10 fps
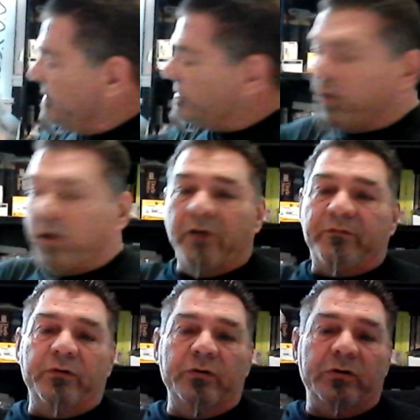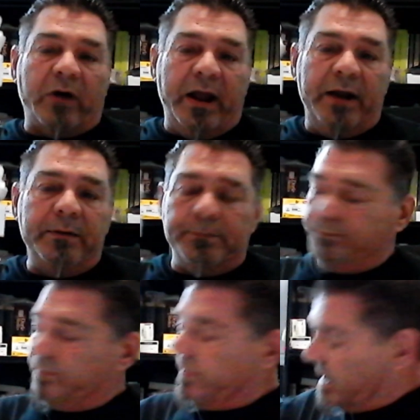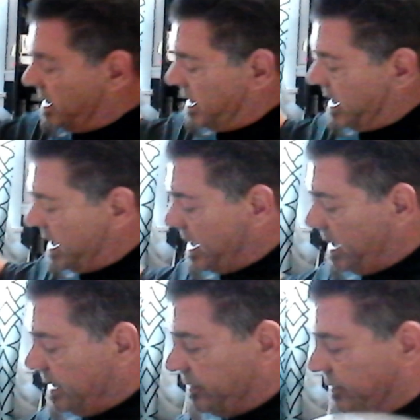are all food grade, and